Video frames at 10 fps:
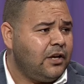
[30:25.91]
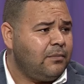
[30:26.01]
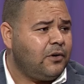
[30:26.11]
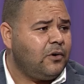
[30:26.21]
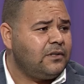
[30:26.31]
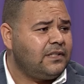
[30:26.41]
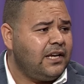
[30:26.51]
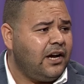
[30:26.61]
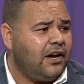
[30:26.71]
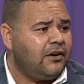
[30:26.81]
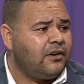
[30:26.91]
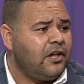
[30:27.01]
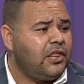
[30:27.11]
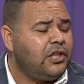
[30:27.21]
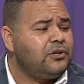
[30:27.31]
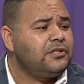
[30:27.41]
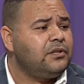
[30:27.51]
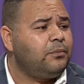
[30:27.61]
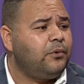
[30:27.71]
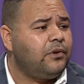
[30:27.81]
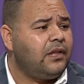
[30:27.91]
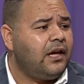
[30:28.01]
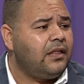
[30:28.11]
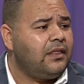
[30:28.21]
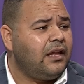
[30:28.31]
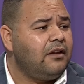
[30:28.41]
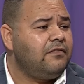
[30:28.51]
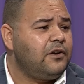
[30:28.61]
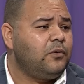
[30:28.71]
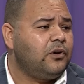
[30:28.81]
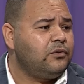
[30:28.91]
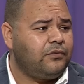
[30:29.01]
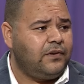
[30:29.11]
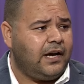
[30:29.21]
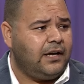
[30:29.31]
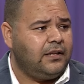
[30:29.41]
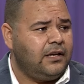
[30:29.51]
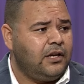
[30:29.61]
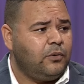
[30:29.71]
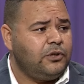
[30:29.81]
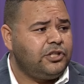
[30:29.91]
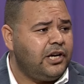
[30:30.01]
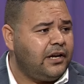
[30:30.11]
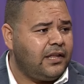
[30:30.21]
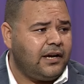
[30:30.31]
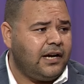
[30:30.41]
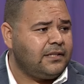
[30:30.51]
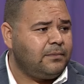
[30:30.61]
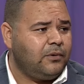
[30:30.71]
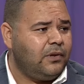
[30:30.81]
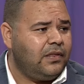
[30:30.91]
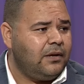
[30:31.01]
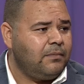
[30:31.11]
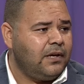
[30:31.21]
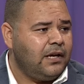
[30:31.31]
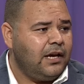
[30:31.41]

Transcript: because they are thirsty for the, the living word of God. We're sharing the gospel with them.